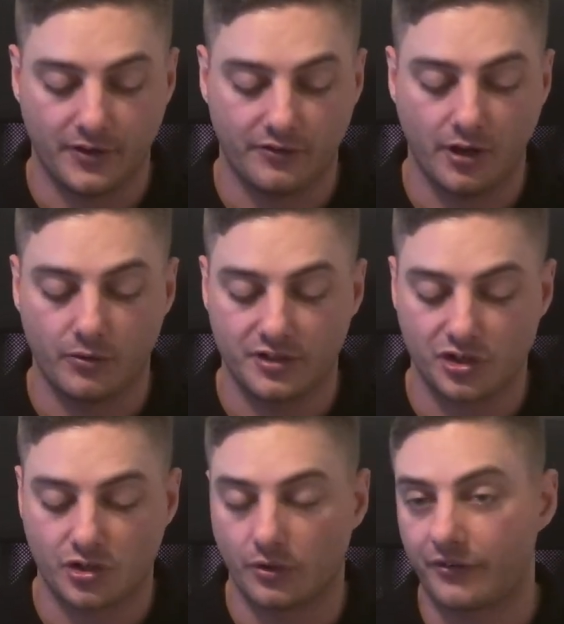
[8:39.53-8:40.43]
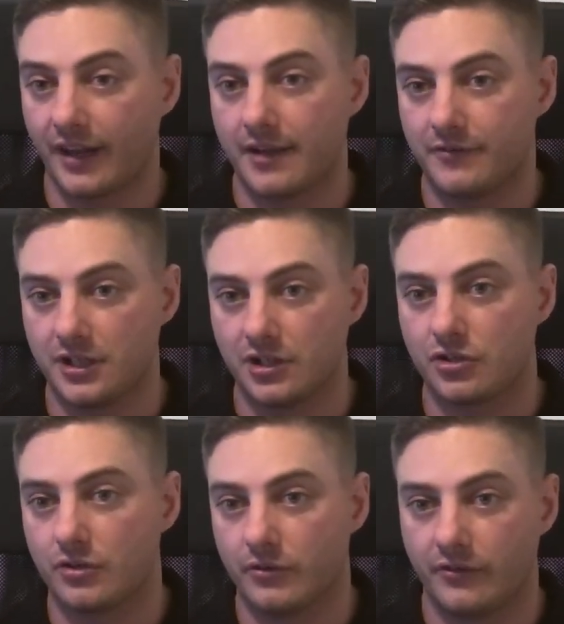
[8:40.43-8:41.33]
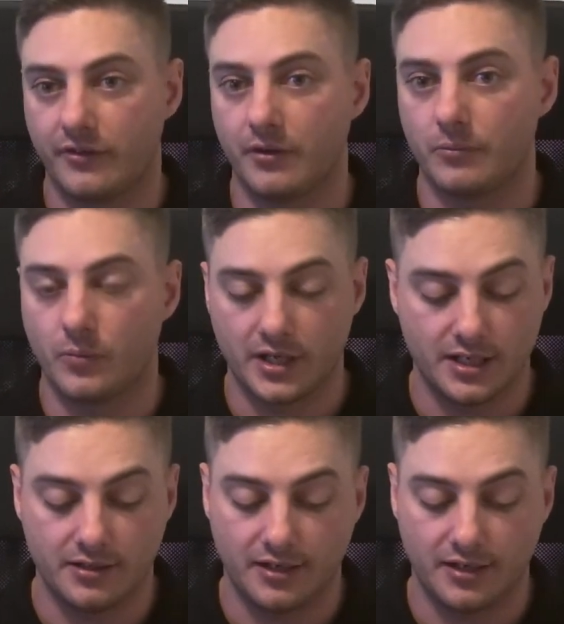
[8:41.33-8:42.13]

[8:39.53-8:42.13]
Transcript: there's no additional safety issues that we